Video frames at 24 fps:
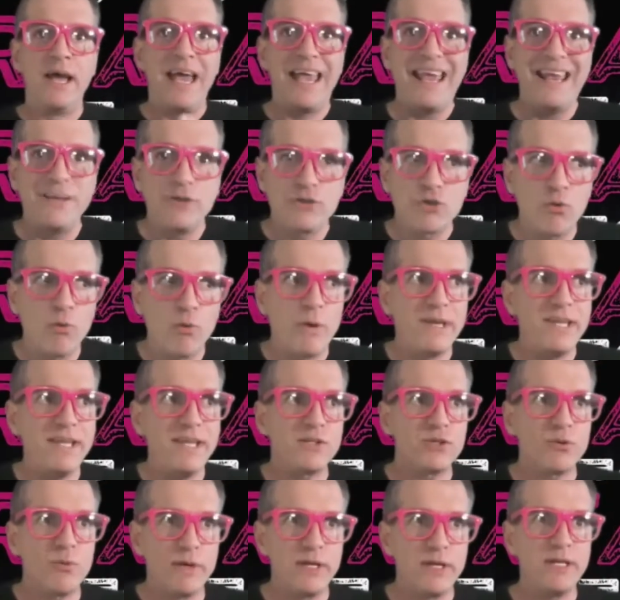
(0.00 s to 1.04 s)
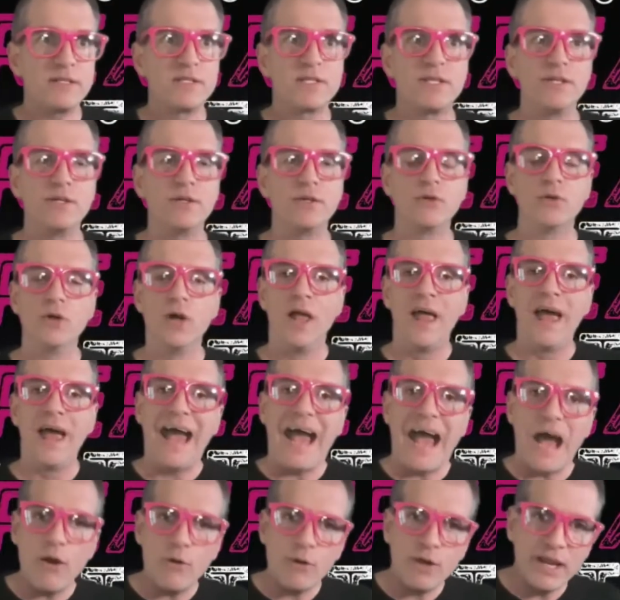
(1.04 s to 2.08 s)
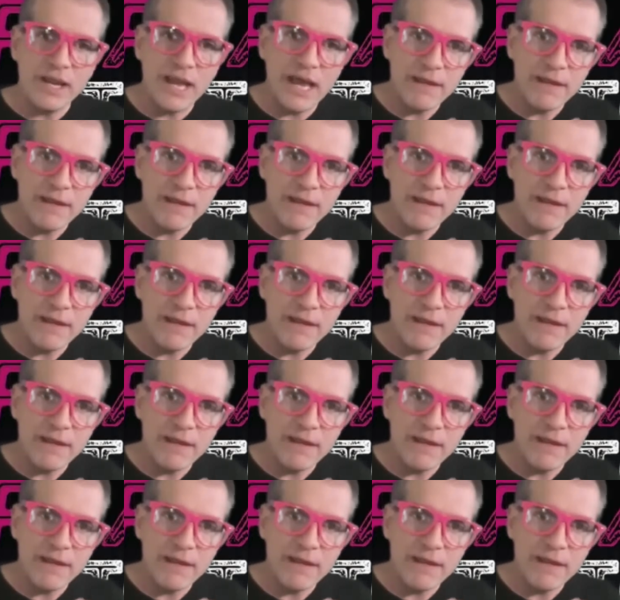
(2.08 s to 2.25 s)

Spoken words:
In 2022, how can